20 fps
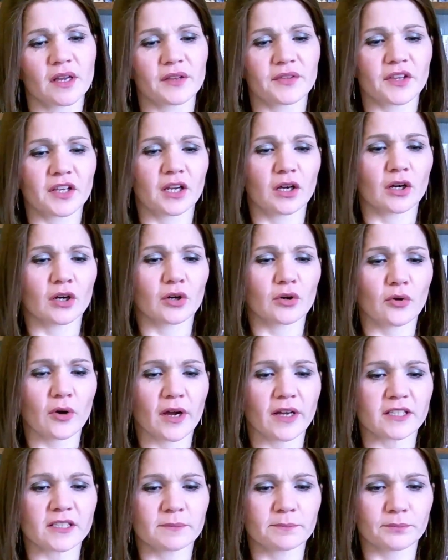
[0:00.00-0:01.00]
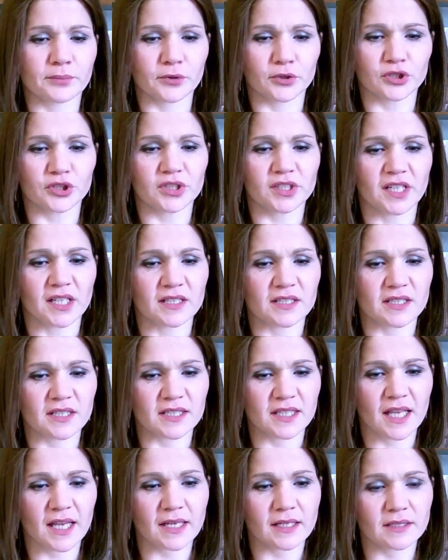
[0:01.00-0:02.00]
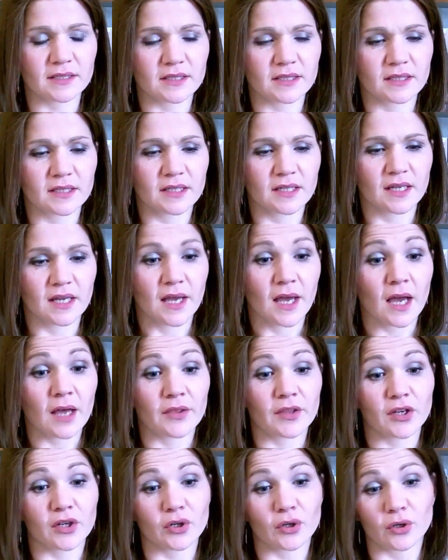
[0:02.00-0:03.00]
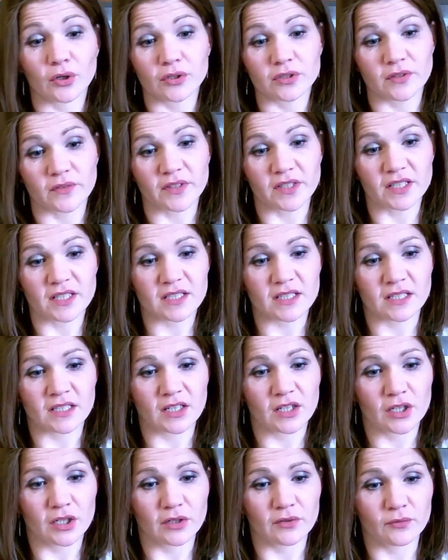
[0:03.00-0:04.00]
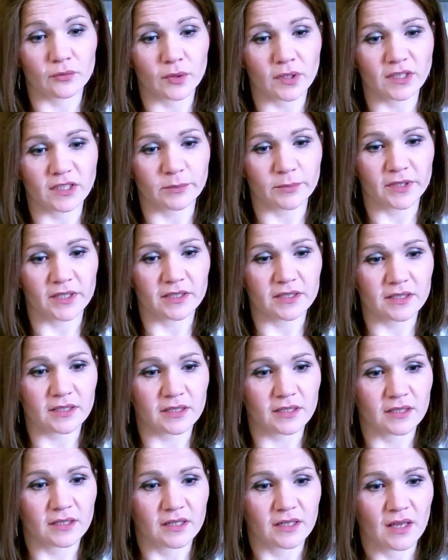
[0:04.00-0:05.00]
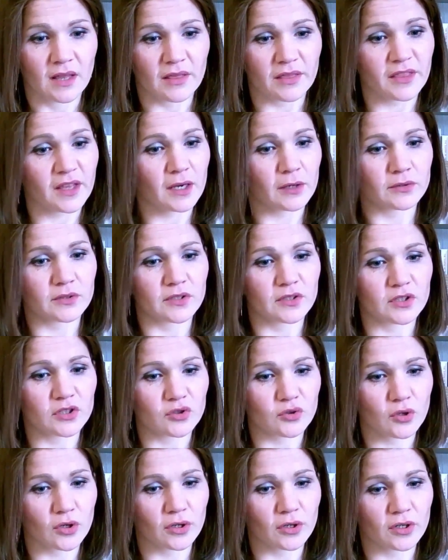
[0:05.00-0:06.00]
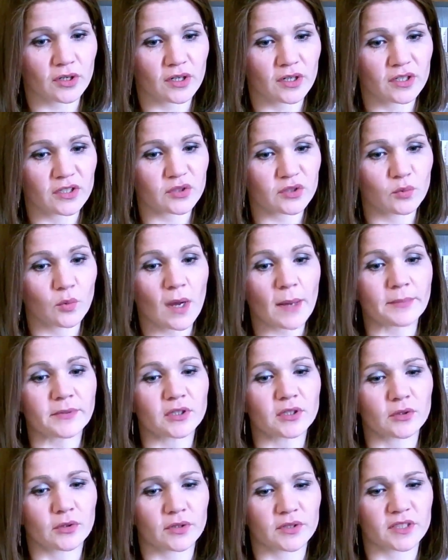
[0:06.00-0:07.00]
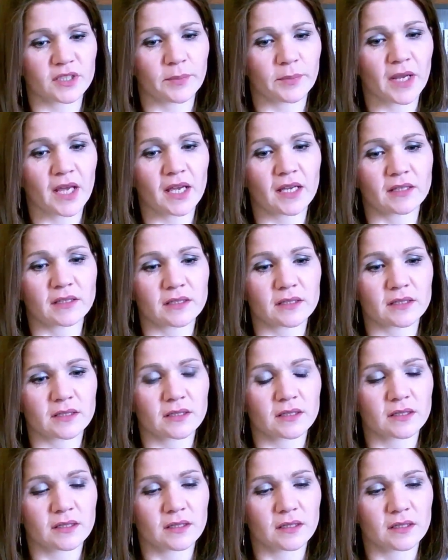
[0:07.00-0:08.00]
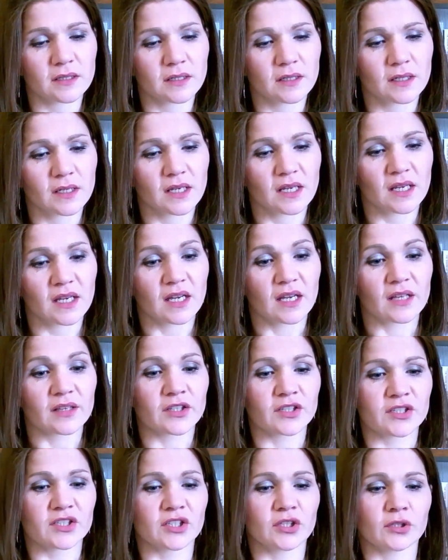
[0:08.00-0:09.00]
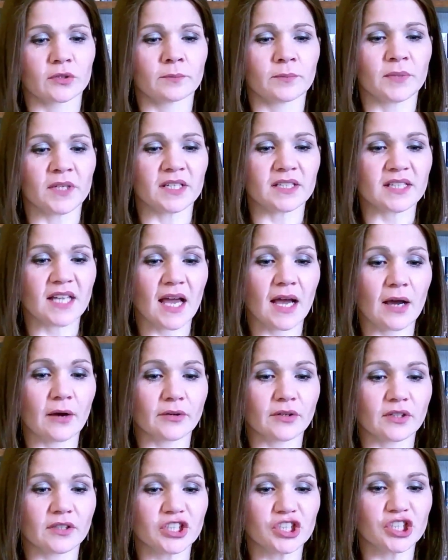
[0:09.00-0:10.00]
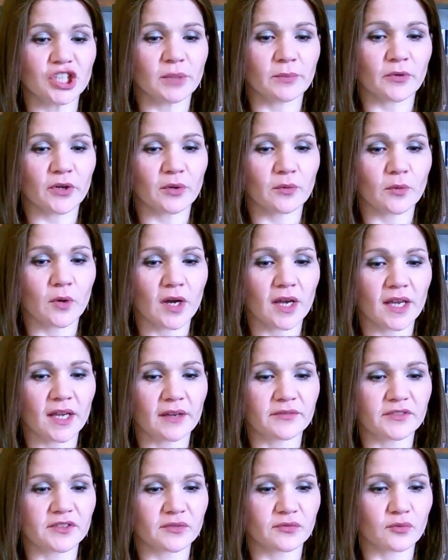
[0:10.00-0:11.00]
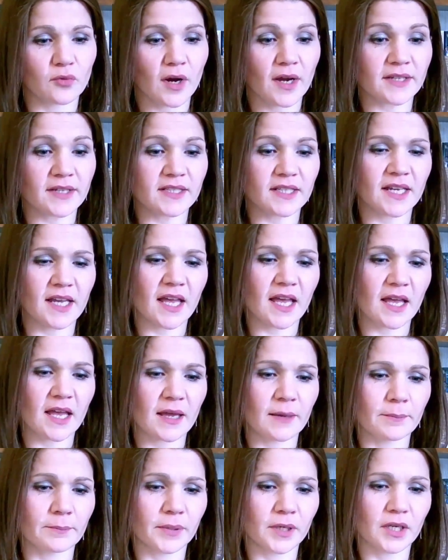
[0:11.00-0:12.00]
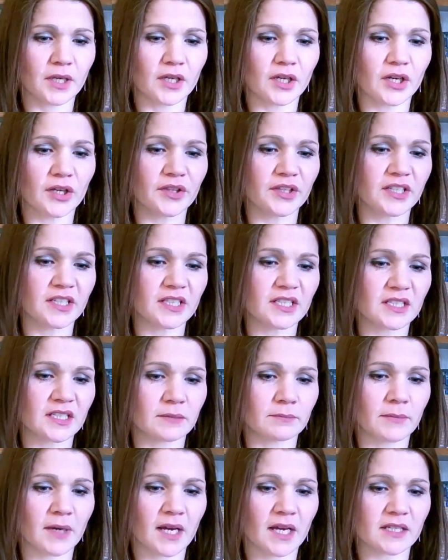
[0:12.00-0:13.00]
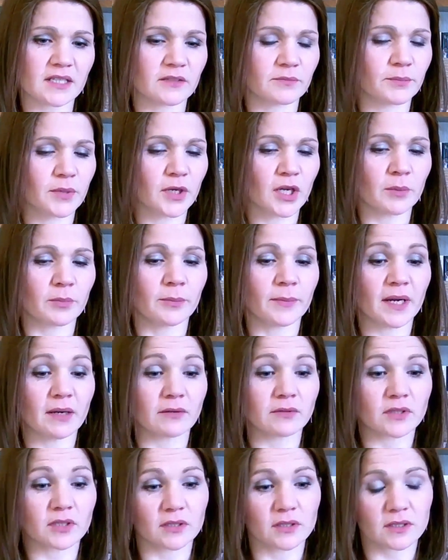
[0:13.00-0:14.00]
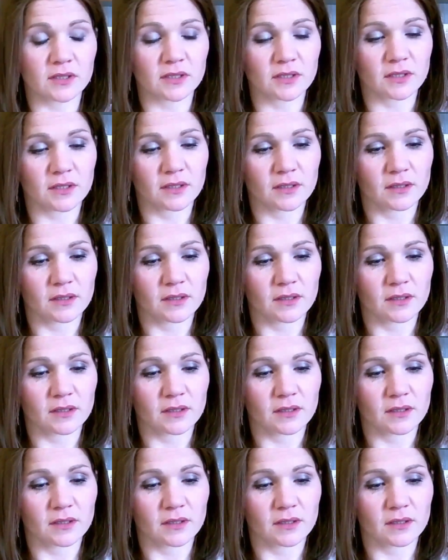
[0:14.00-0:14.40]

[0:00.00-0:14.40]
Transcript: The long grass brushed against his legs, and the calls of the distant herd of wildebeest, thousands strong, swept across the plains. The sun beat down, and shimmering waves of rising air blurred the distant mass of purple mountains.